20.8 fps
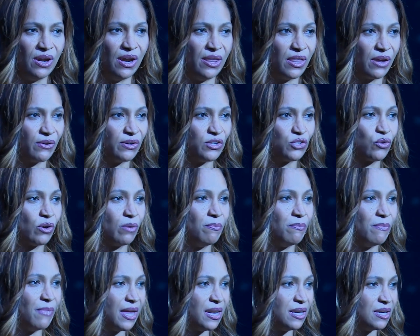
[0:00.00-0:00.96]
and there is
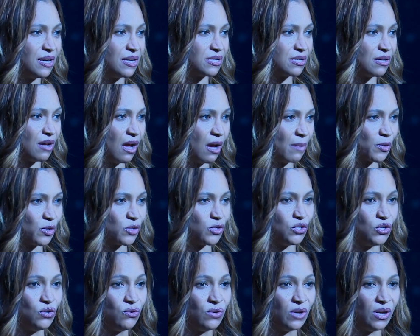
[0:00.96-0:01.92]
tremendous
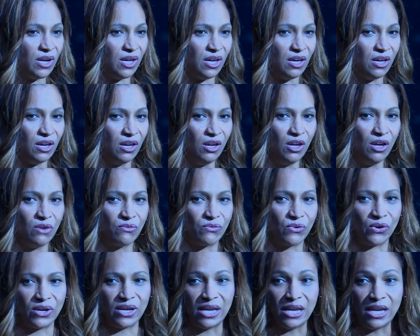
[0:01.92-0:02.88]
opportunity
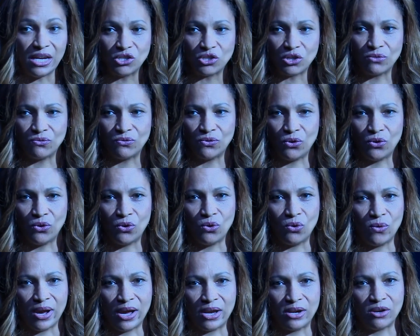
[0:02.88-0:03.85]
for each of
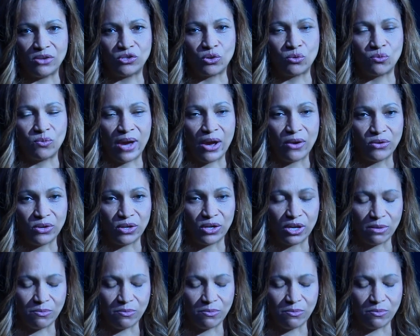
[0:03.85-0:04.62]
you and the surrounding